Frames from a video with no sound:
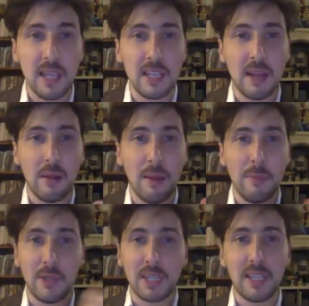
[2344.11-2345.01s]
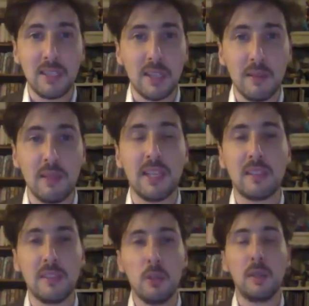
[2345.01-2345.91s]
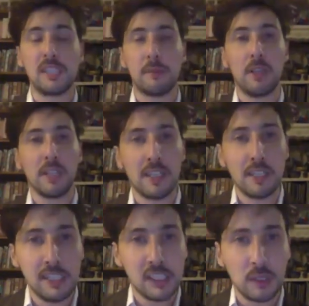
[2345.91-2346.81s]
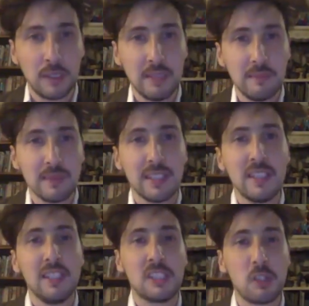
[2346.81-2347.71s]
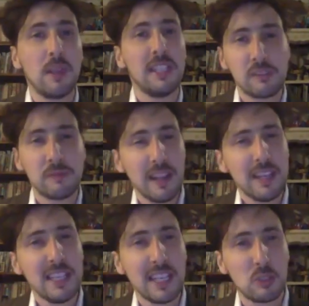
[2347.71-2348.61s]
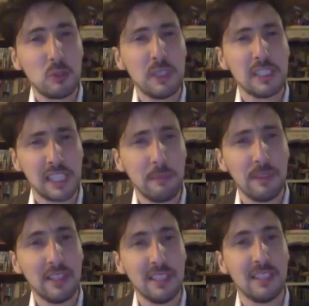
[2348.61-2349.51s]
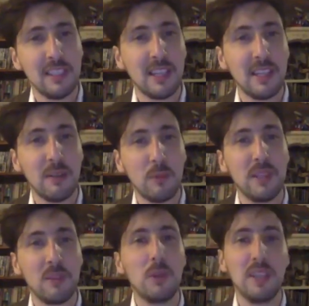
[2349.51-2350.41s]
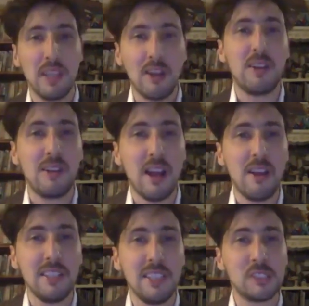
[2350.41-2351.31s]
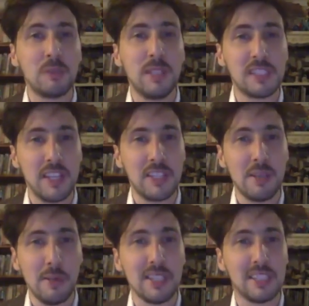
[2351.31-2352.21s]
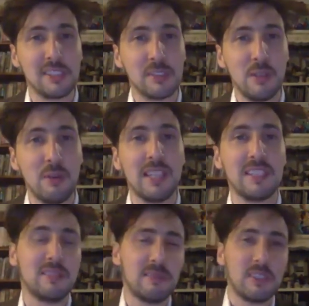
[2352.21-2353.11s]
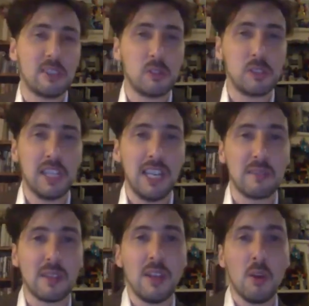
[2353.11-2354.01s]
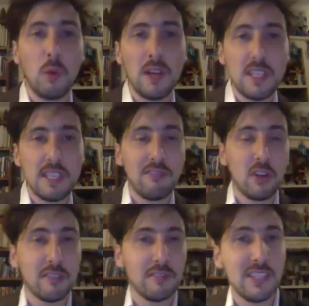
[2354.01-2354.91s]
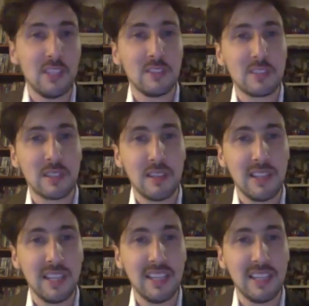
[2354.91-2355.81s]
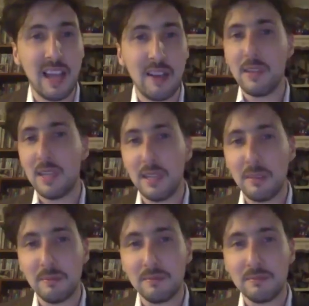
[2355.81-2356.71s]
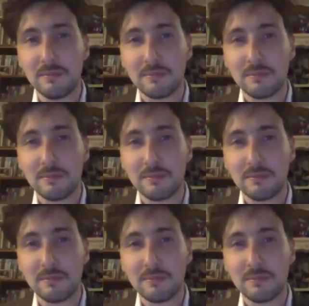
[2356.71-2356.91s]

like uh, American, uh, like U.S. American history. So it's funny, like to do the same thing in the with with our own history as Latin Americans. You know, like to say like, what the fuck if they don't uh, have the um,